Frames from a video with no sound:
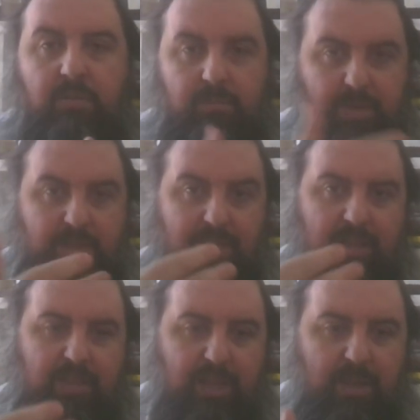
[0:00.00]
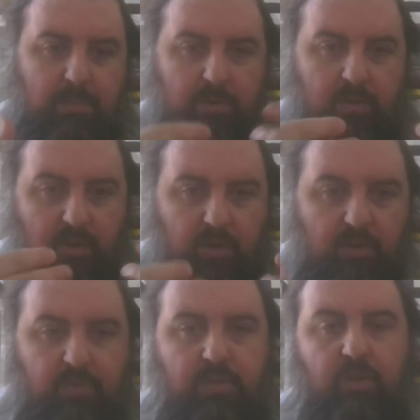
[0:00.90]
being that name
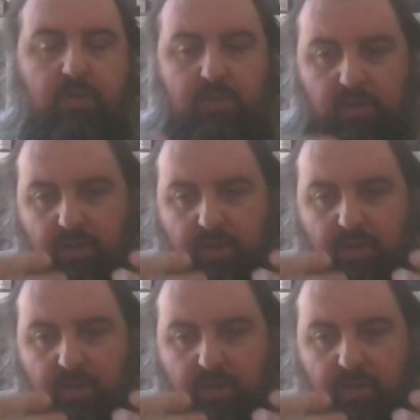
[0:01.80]
of God,